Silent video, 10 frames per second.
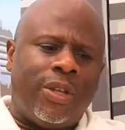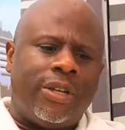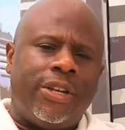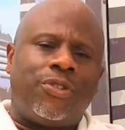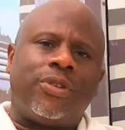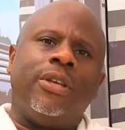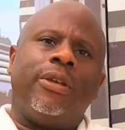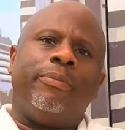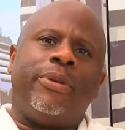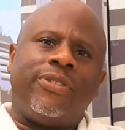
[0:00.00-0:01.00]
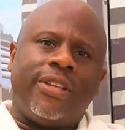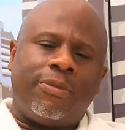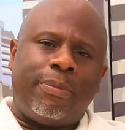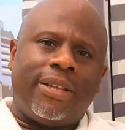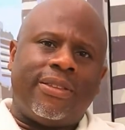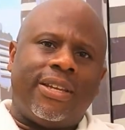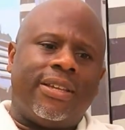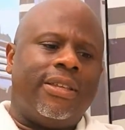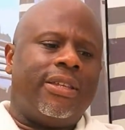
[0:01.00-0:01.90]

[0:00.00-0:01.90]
English business partner.